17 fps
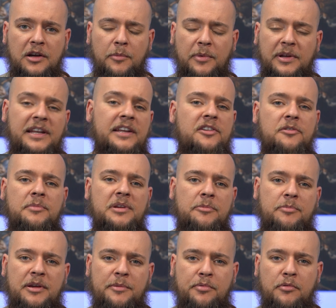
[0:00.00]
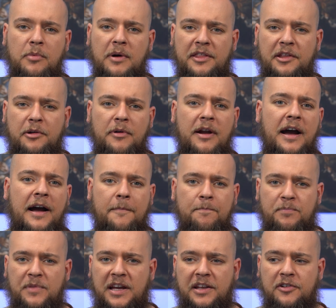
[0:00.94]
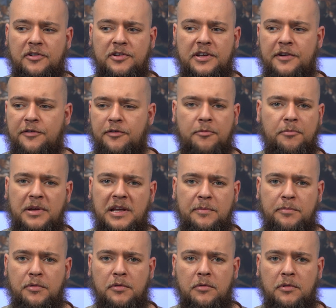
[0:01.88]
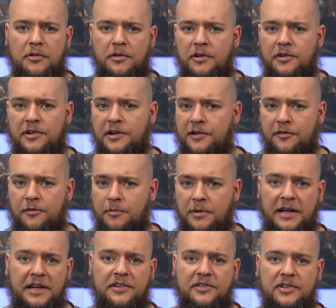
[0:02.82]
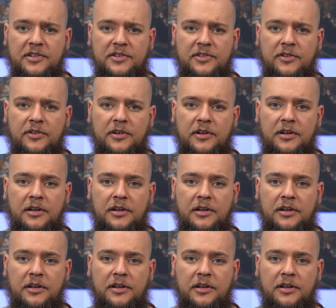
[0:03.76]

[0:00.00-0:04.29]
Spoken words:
We need to meet people where they're at, and different people are at different places.